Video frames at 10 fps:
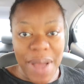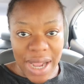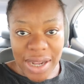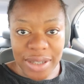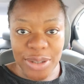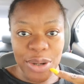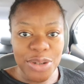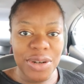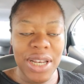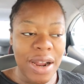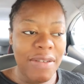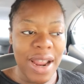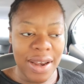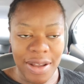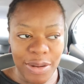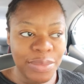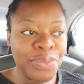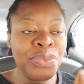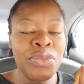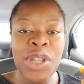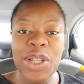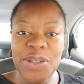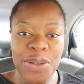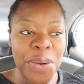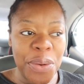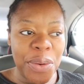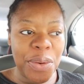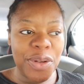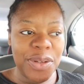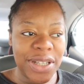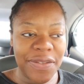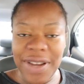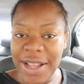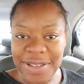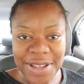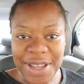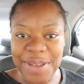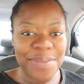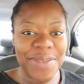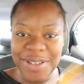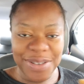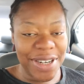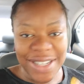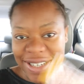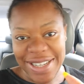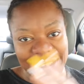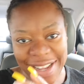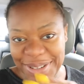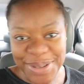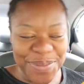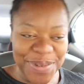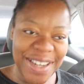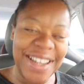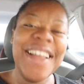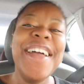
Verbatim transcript: back to Australia right now, so say flight to him he's already in the air somewhere